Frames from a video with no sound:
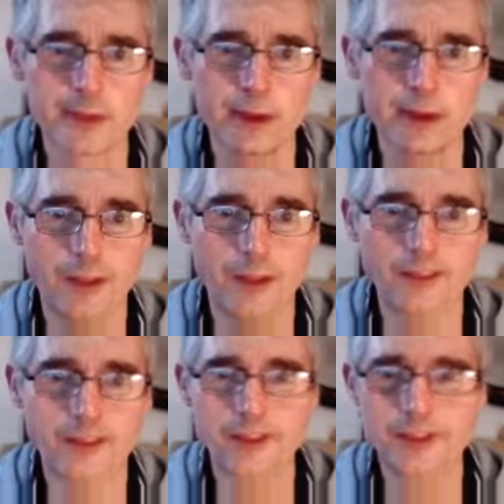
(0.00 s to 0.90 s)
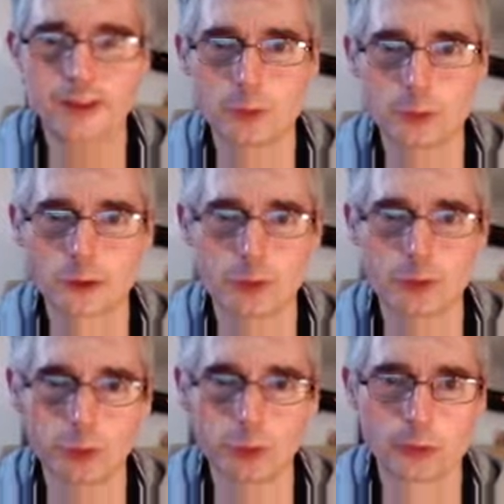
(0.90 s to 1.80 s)
And that is equal
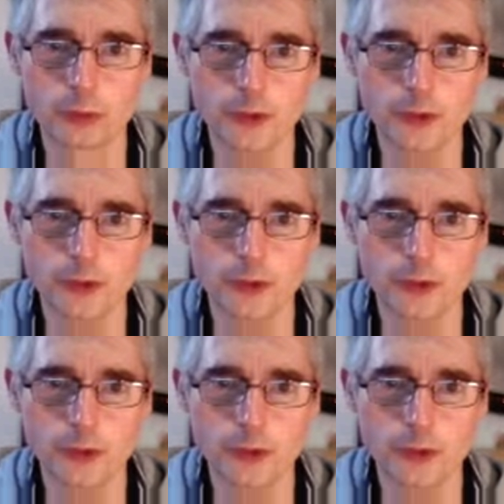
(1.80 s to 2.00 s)
to